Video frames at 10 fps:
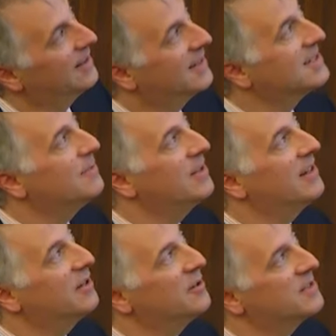Now, it doesn't mean that
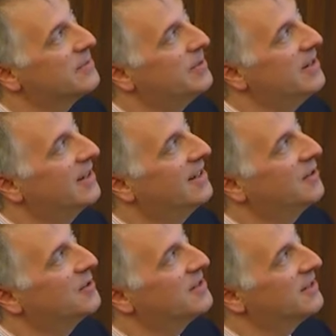he couldn't speak and he
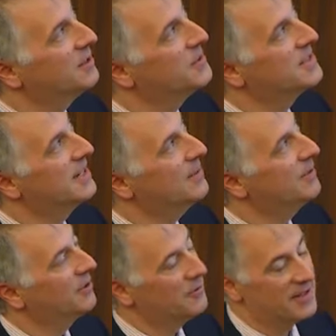couldn't tell you his name and
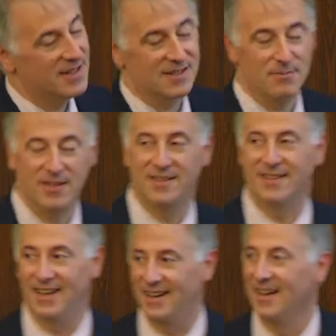other things. It meant
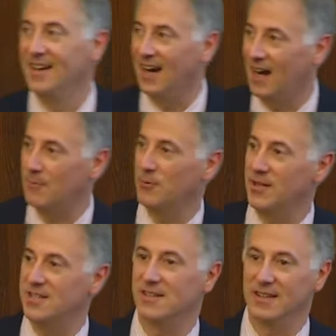that
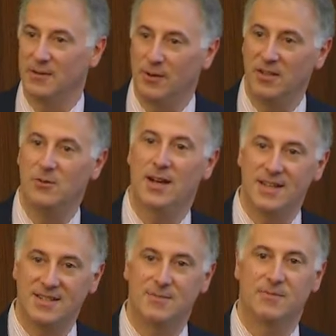operationally, when you
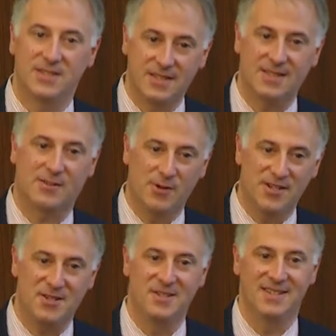asked him six
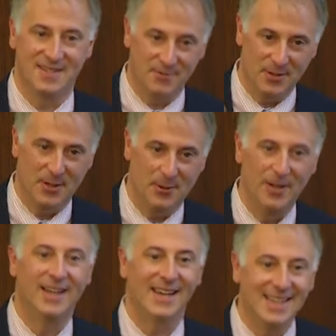questions in a row,
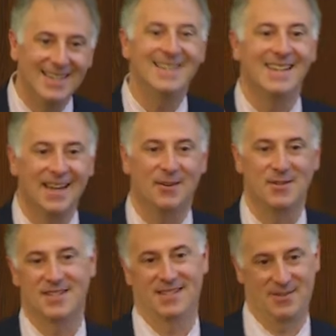he didn't get all
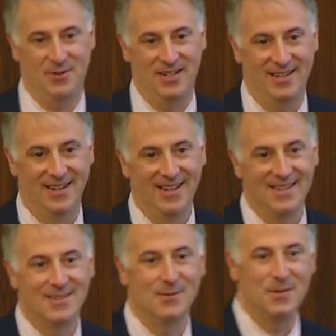six right.
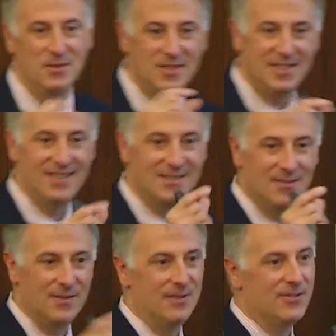So you see, these
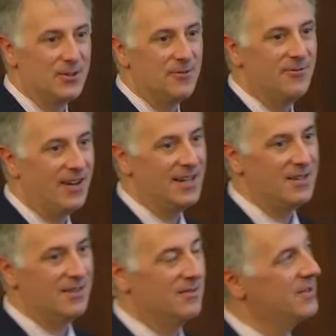are, they're sort of
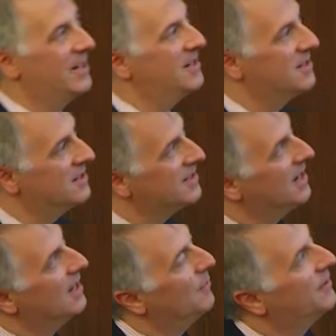fine gradations,
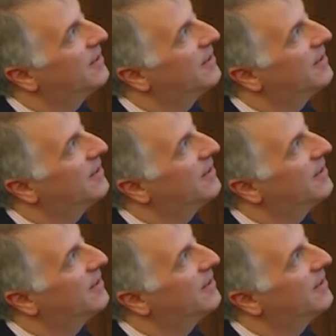but